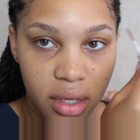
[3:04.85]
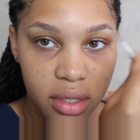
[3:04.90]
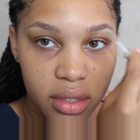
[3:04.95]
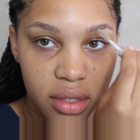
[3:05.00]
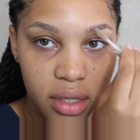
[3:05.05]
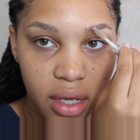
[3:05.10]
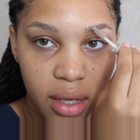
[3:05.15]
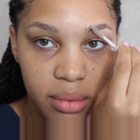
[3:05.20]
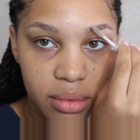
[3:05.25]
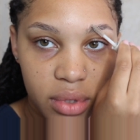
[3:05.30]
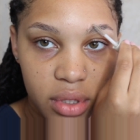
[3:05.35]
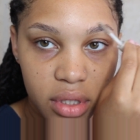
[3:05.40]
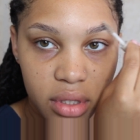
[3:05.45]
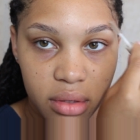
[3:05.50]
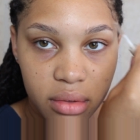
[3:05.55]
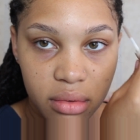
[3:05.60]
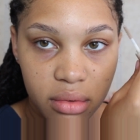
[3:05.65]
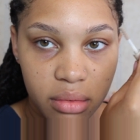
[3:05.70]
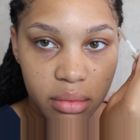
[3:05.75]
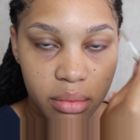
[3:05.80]
So yeah, I'm
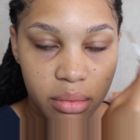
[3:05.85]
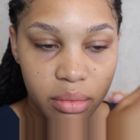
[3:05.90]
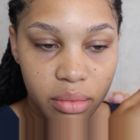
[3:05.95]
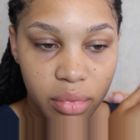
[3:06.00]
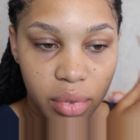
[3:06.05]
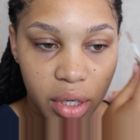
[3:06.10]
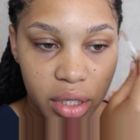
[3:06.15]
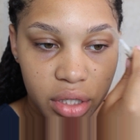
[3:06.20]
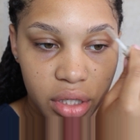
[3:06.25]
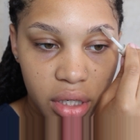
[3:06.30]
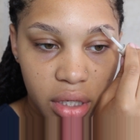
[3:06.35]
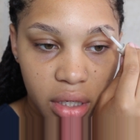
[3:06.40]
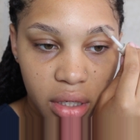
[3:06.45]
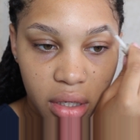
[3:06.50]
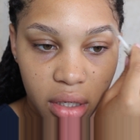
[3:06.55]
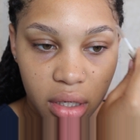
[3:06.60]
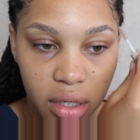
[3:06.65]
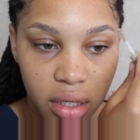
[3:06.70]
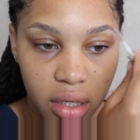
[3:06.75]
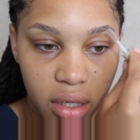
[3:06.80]
just
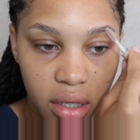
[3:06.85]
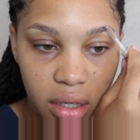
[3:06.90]
brushing